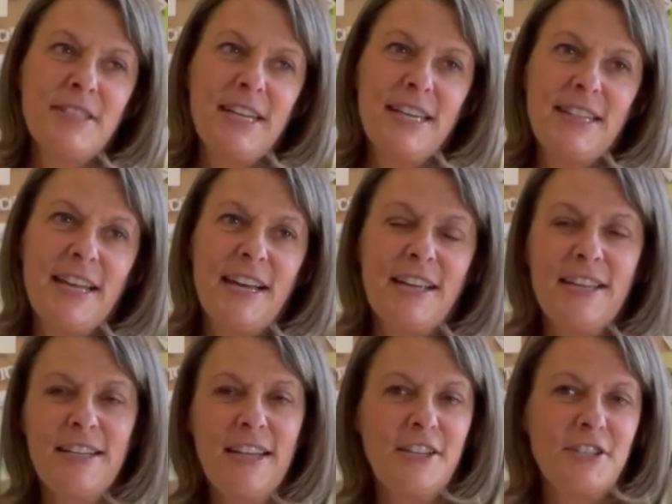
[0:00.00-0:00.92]
like that
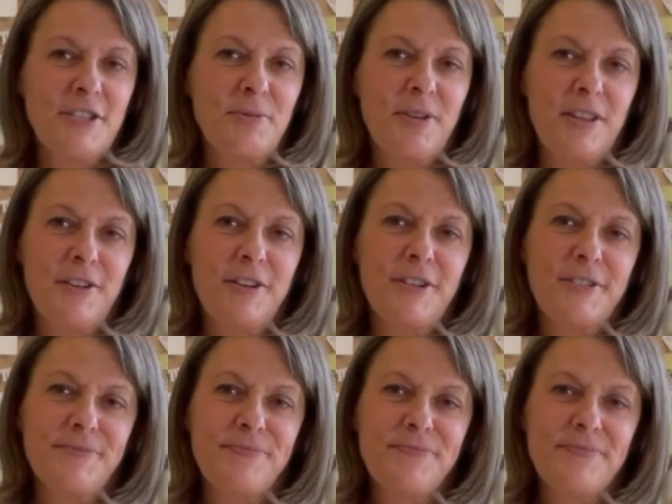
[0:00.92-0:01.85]
connection with
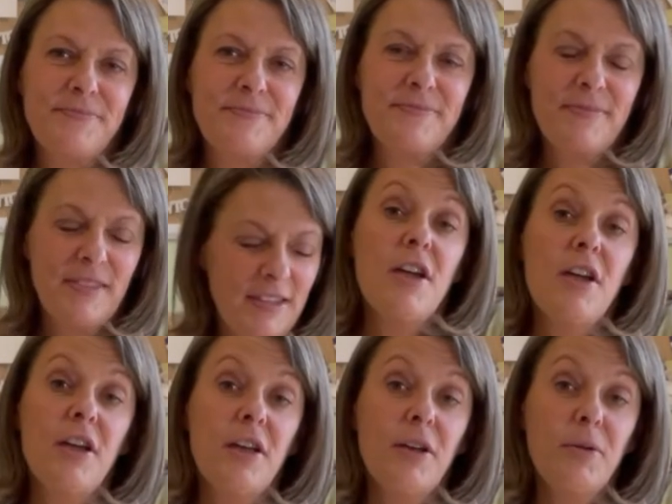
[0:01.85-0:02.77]
her.
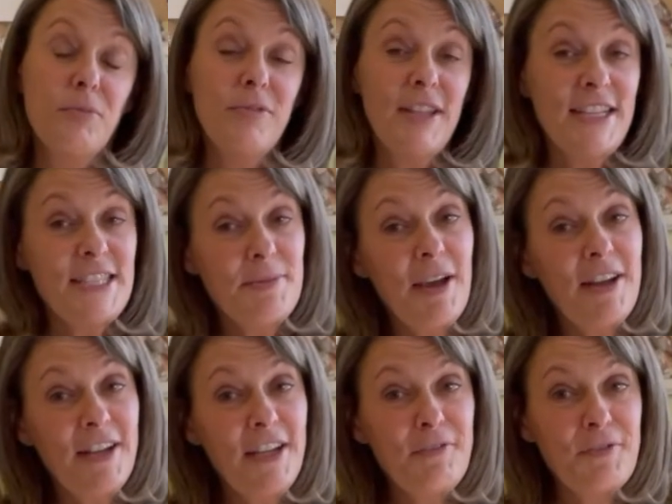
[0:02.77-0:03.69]
Well, that's
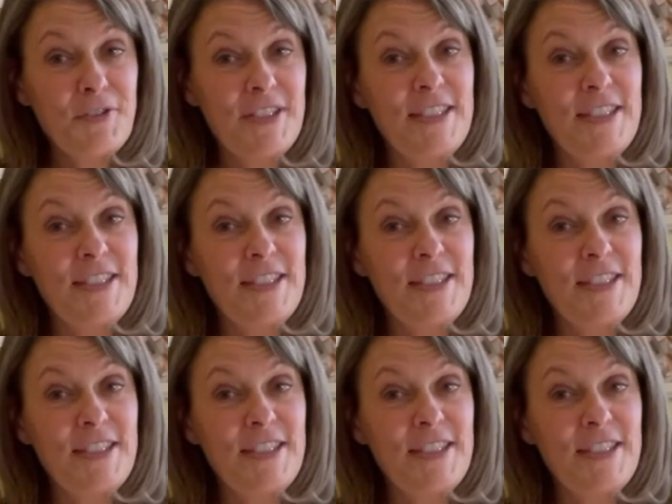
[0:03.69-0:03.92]
about it for